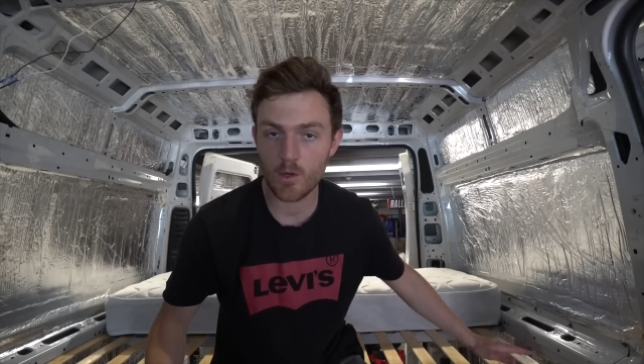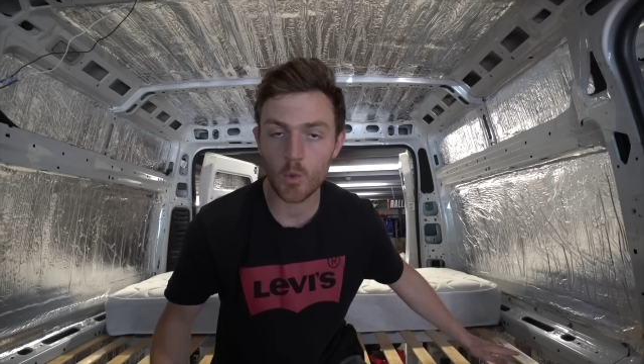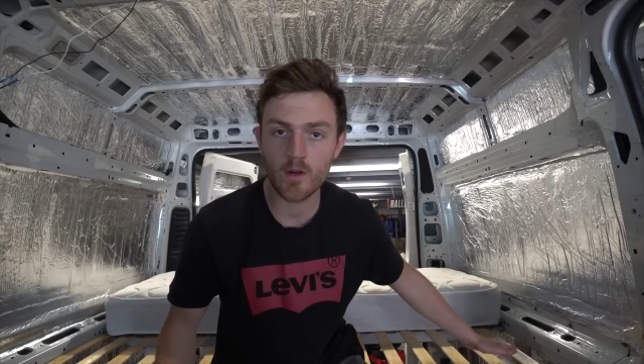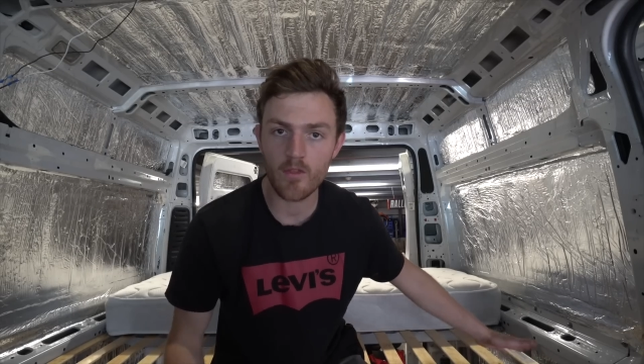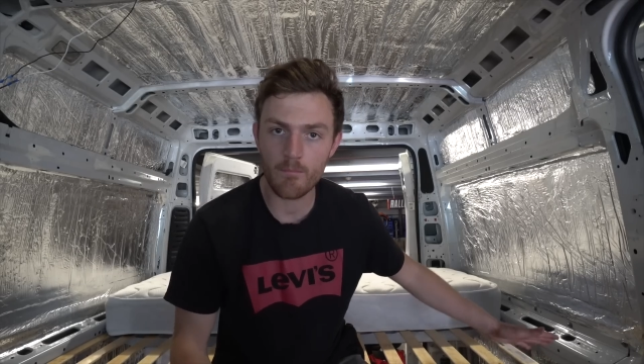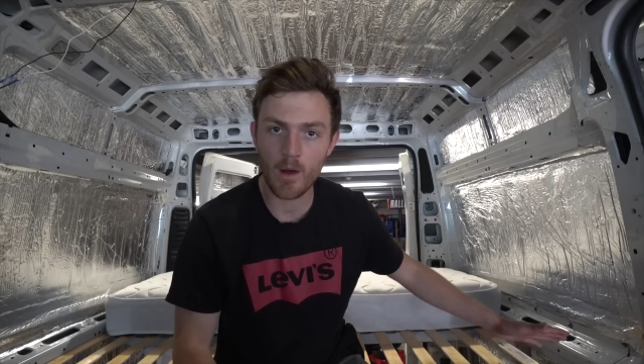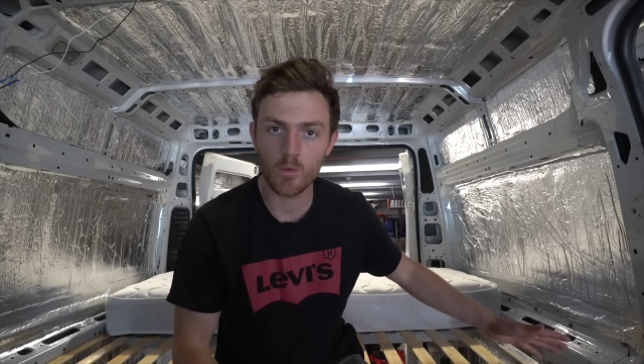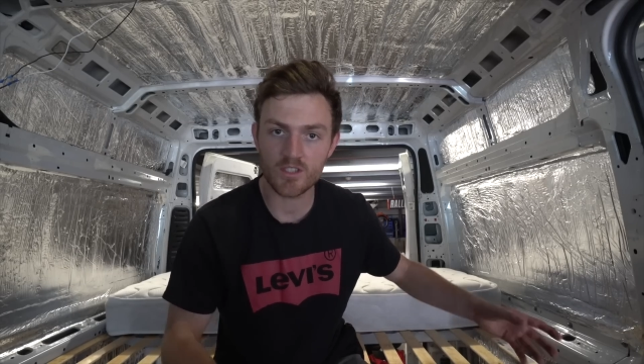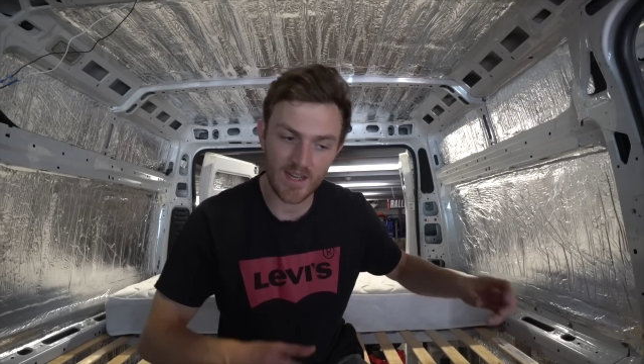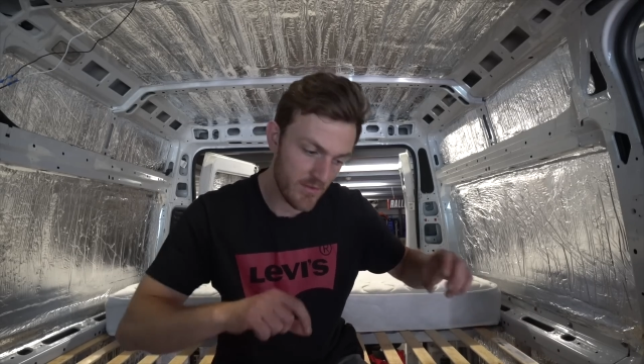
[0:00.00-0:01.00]
all of the
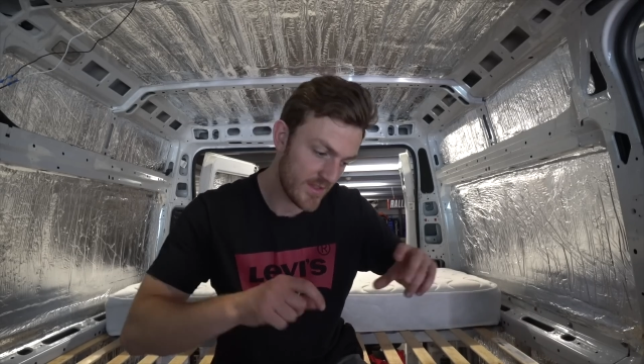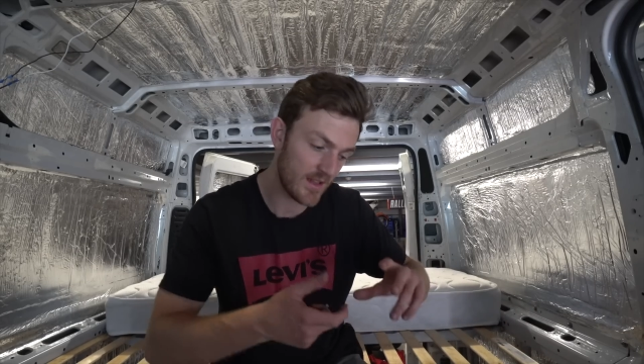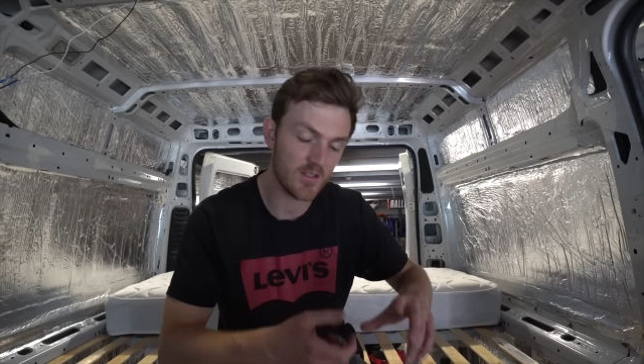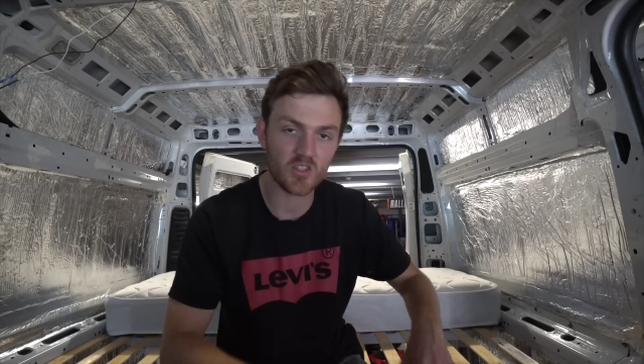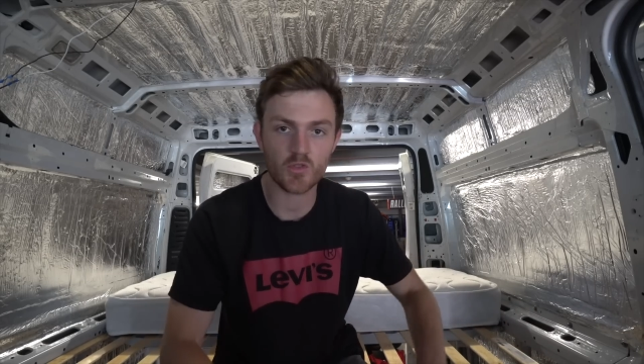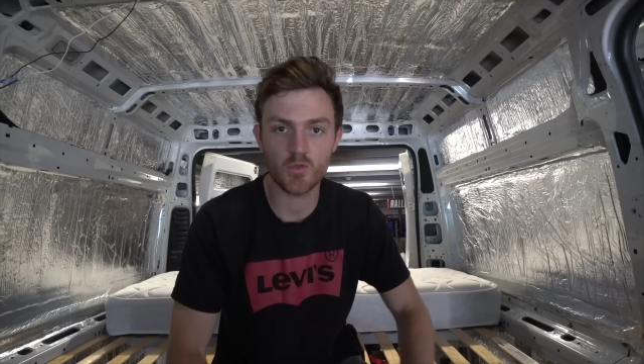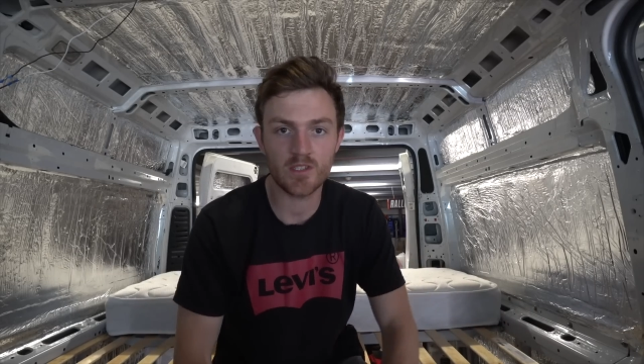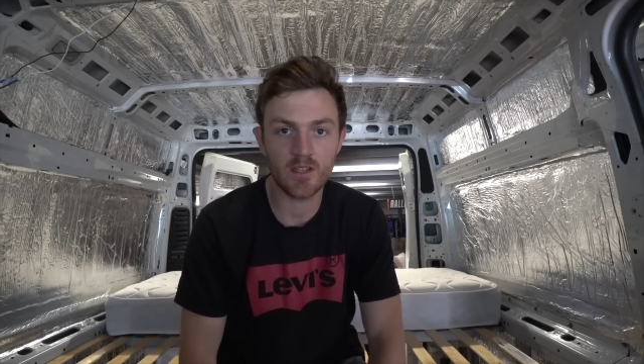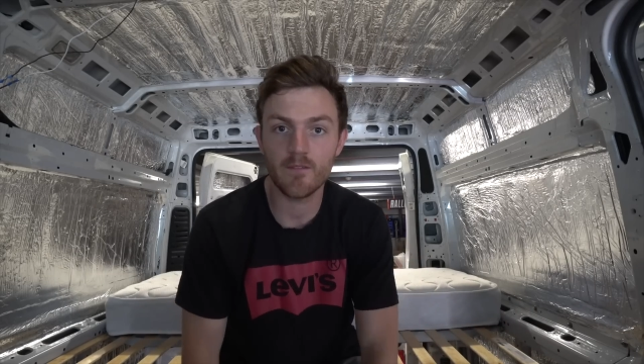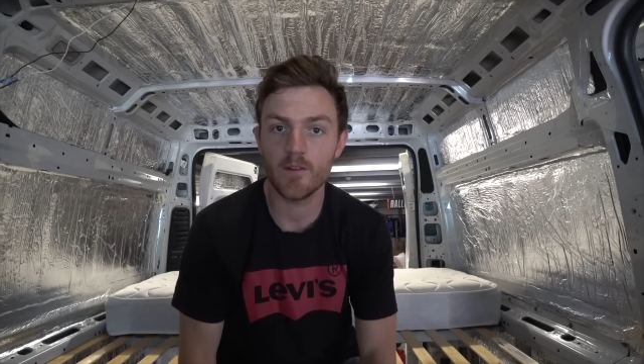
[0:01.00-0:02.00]
bolts and everything that's screwed
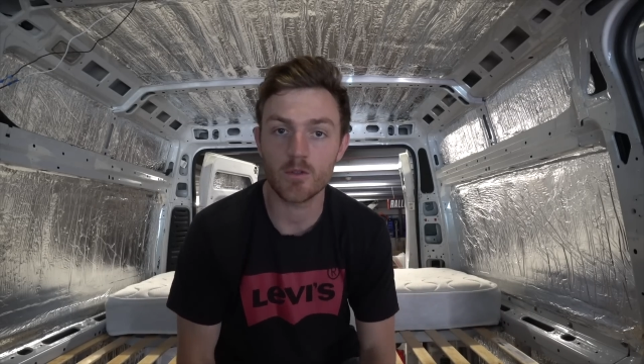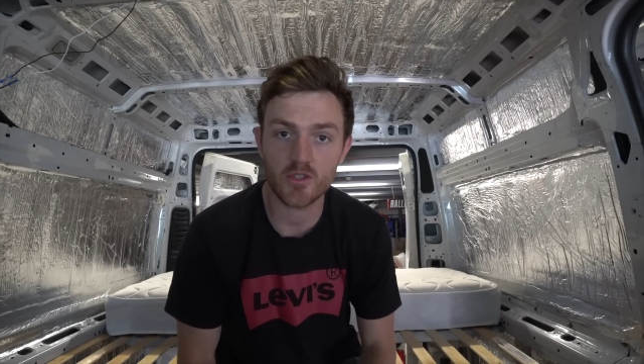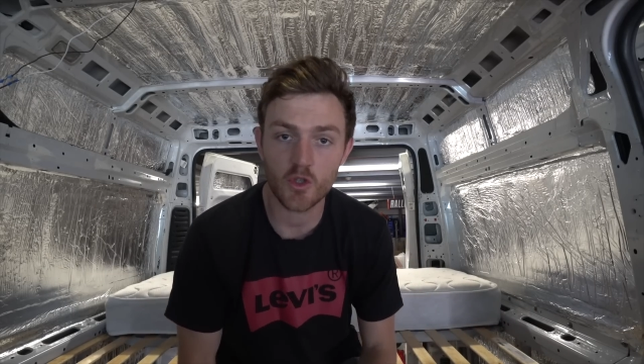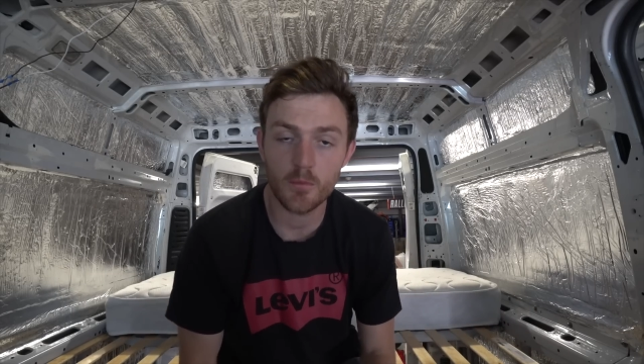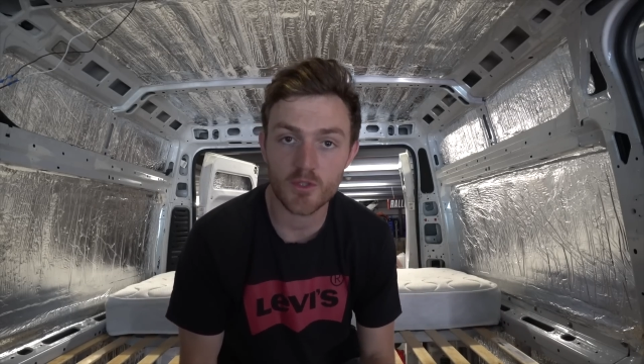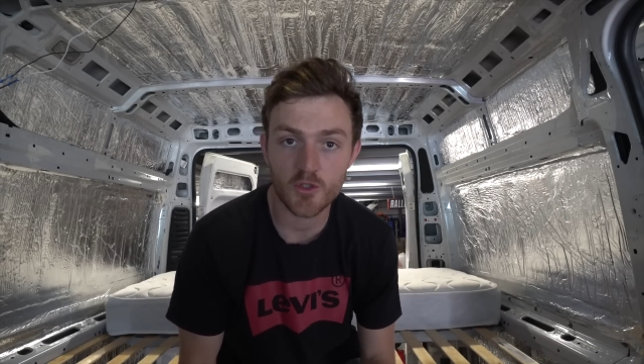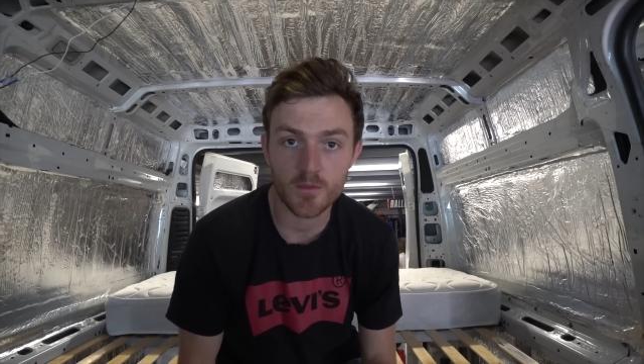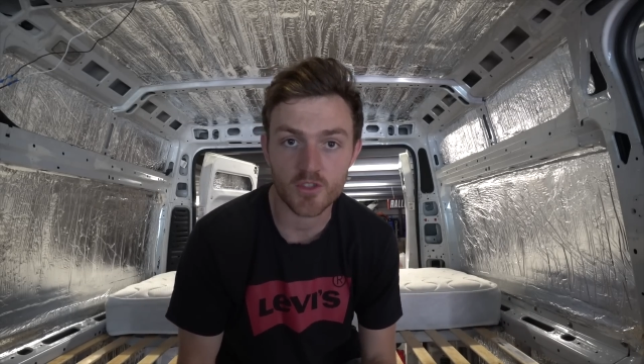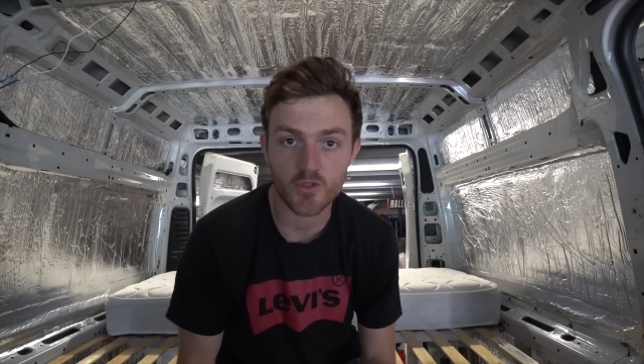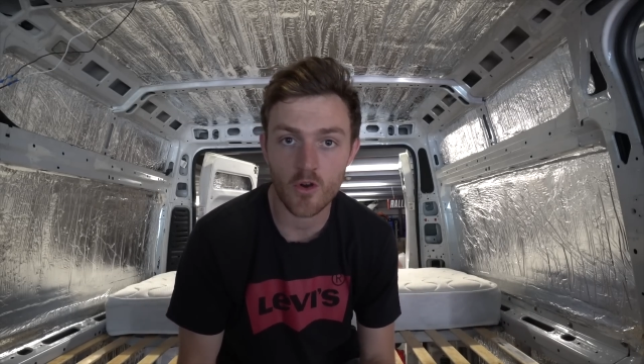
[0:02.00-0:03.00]
in feels super
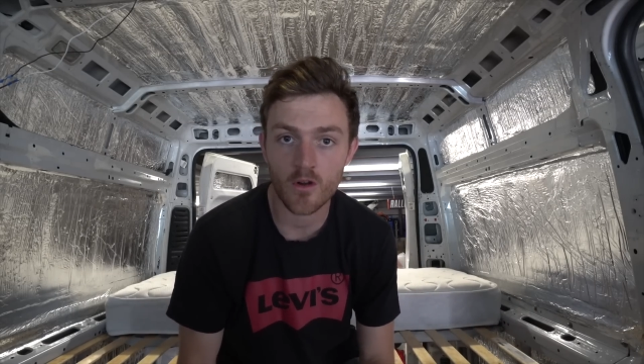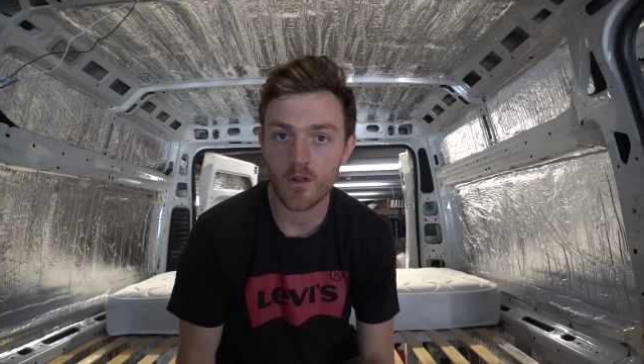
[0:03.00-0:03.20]
strong.